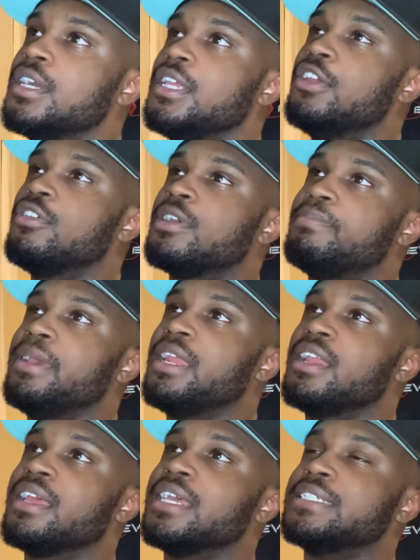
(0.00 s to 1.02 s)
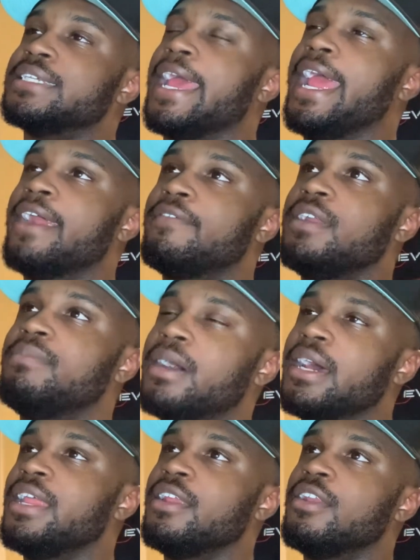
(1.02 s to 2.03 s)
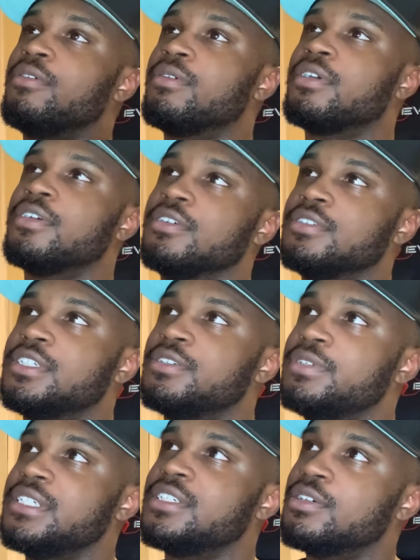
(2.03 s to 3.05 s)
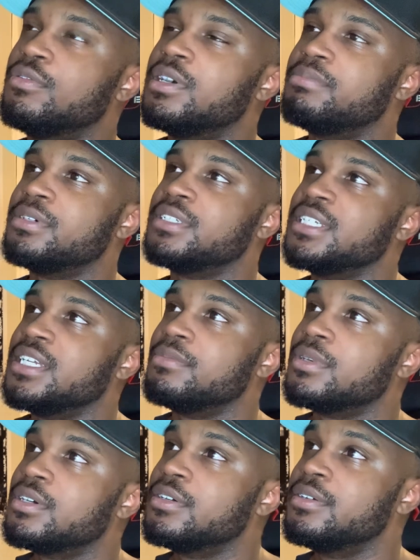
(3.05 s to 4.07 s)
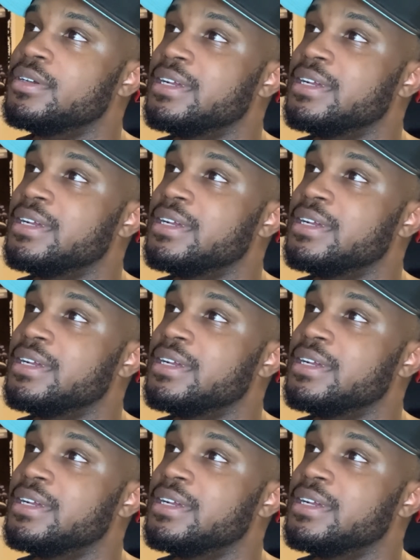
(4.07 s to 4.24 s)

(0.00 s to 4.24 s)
you competing against everybody in the world to reach the one percent, bro.